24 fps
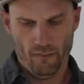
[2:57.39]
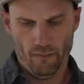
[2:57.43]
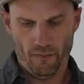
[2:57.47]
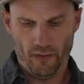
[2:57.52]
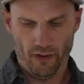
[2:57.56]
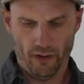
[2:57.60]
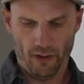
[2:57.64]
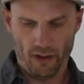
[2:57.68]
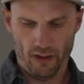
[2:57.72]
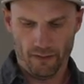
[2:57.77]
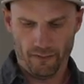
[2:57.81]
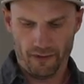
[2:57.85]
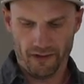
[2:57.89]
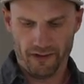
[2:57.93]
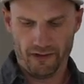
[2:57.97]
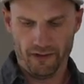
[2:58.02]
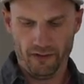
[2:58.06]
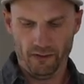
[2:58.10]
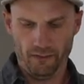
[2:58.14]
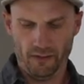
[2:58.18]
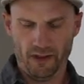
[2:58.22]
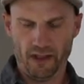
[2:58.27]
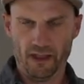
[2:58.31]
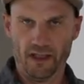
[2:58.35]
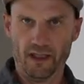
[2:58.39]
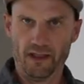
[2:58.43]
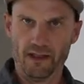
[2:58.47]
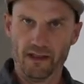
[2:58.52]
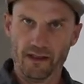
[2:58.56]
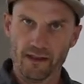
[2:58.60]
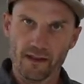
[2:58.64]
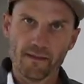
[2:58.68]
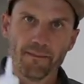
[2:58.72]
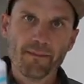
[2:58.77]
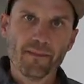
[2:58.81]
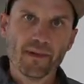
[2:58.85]
but I'm assuming
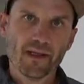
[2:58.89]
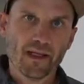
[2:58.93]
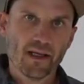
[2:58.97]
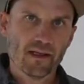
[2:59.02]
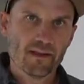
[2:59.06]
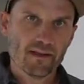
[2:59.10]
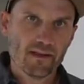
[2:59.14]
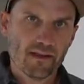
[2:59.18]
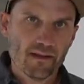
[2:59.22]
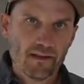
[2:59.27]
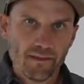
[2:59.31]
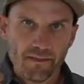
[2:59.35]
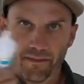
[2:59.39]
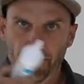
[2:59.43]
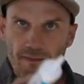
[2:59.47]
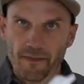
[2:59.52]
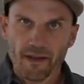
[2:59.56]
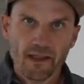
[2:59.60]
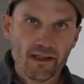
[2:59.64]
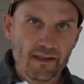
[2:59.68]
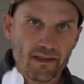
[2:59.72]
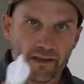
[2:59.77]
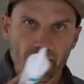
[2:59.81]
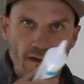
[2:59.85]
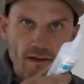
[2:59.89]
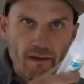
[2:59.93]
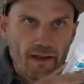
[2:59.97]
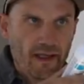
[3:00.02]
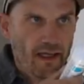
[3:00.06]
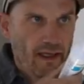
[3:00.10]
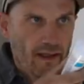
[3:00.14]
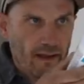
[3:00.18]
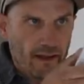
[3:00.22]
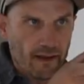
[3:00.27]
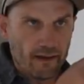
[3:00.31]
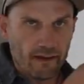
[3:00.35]
it's because it's easier to
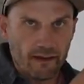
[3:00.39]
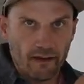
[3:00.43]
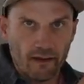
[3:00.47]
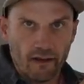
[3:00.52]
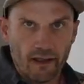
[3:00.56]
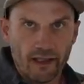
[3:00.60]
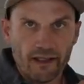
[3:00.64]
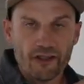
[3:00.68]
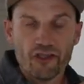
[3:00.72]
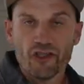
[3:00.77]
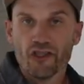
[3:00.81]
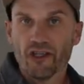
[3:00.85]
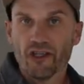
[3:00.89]
get into like